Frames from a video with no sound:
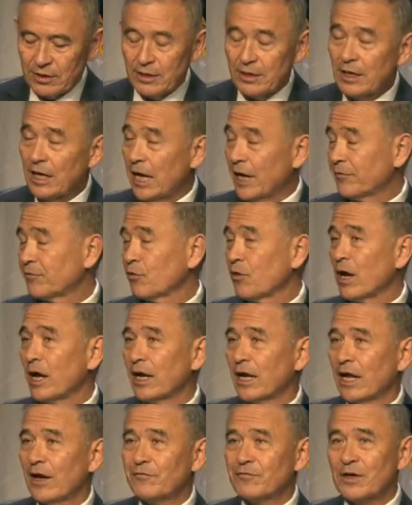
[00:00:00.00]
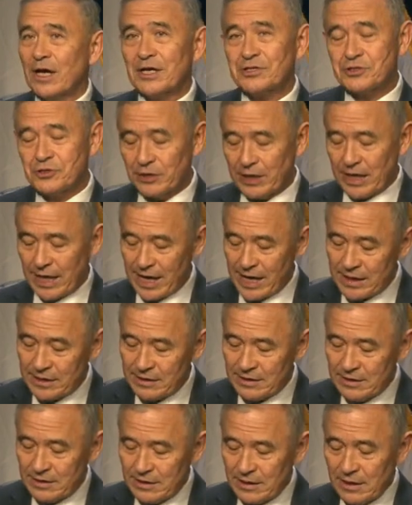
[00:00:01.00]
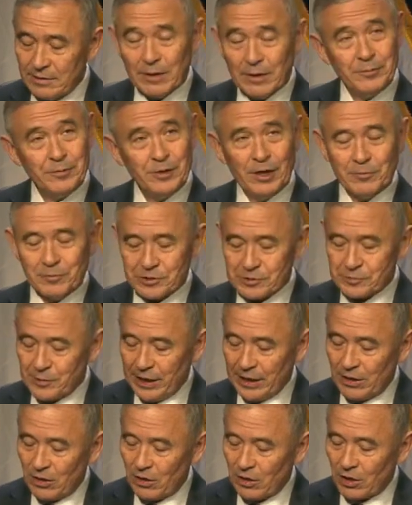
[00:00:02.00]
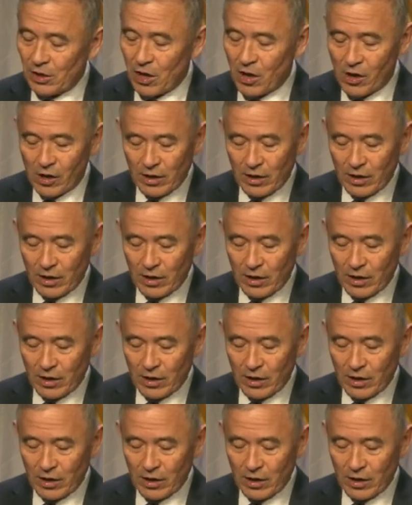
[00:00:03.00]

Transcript: After I left, I should add, maybe it was me all along.